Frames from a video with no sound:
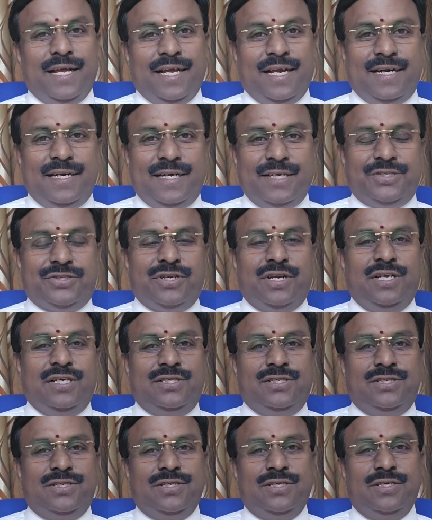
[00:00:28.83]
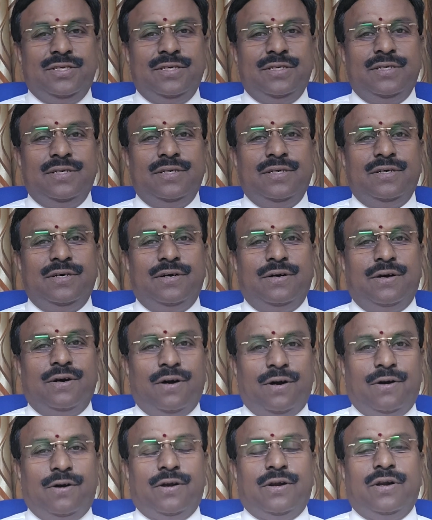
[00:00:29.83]
industrialist,
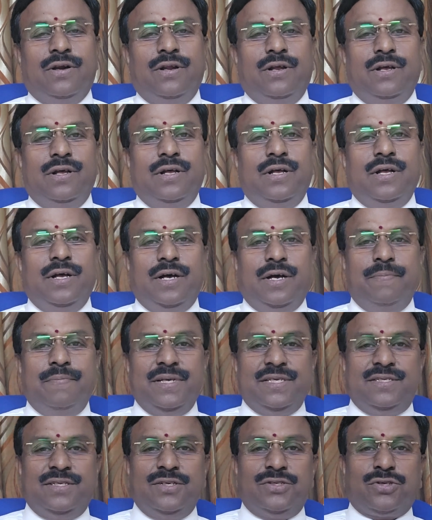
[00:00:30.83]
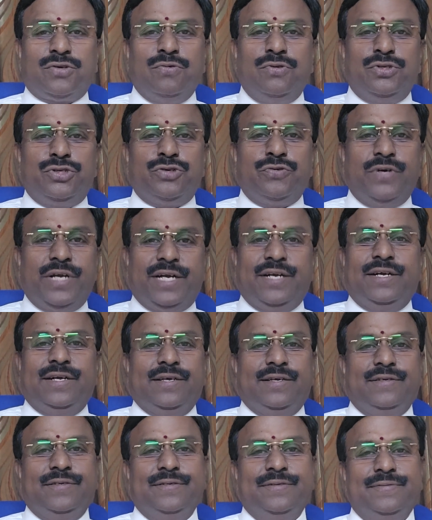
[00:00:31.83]
or a business school student,
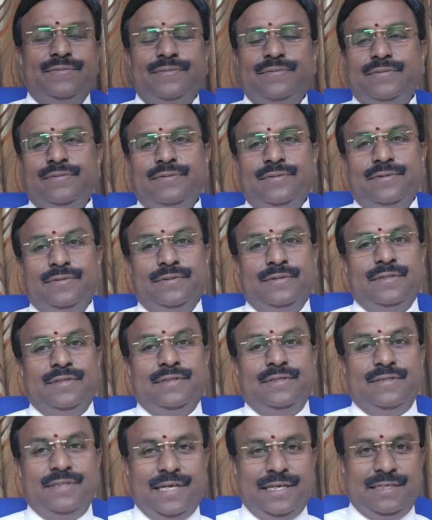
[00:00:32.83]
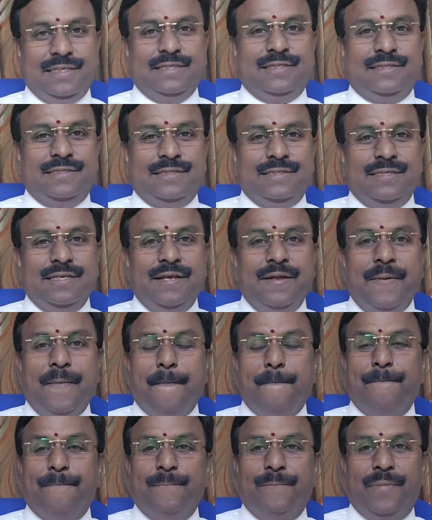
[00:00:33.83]
that is
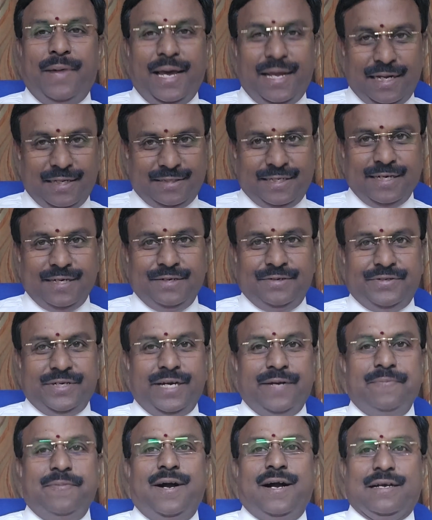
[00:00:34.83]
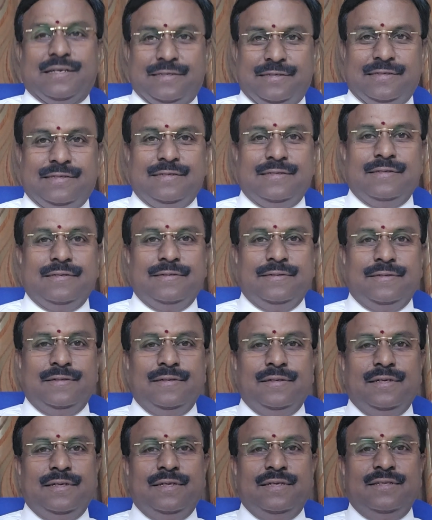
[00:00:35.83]
managing trademarks.
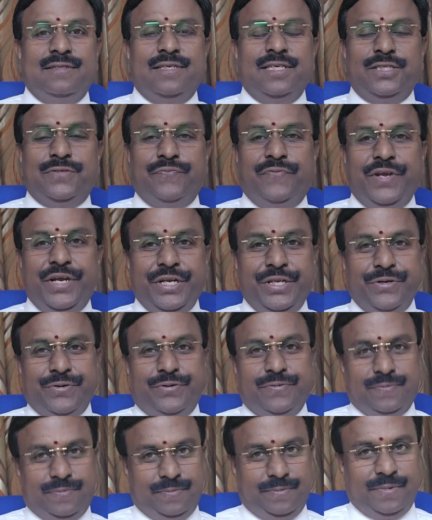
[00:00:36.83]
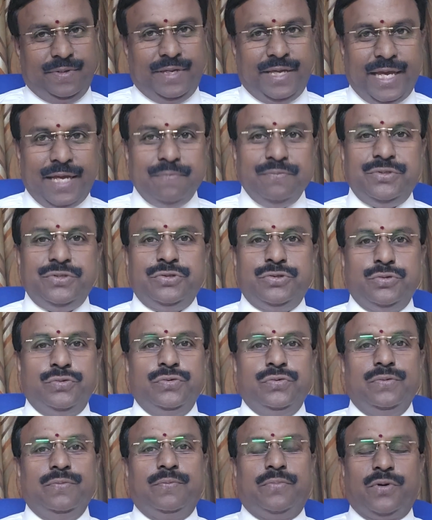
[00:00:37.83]
This video aims
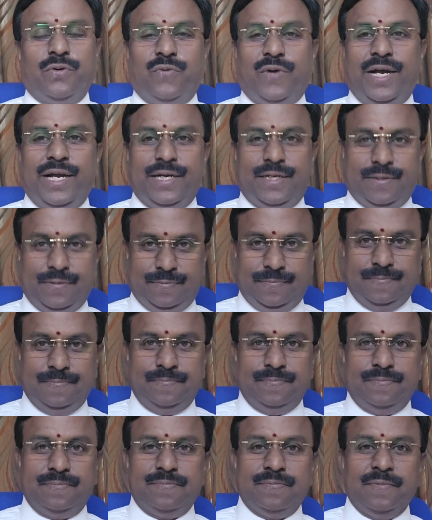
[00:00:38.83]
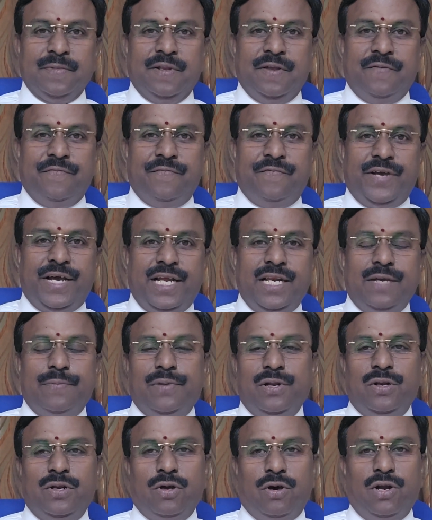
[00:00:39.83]
to provide
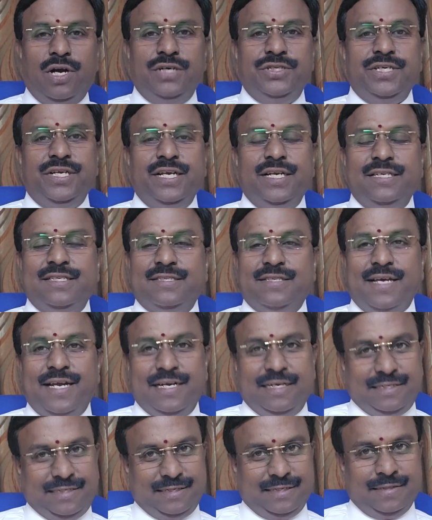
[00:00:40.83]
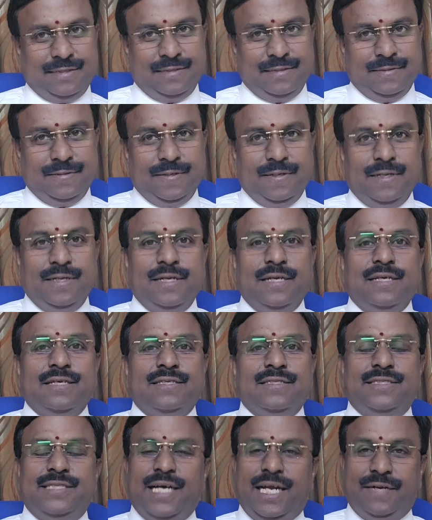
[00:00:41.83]
valuable knowledge and insights
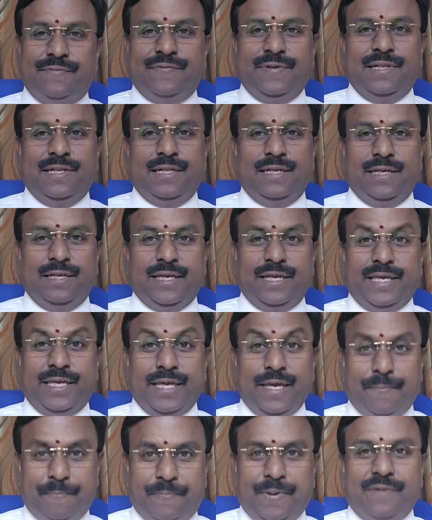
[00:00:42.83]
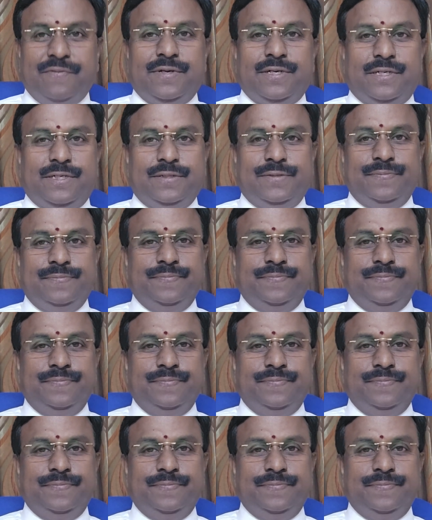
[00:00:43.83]
that will empower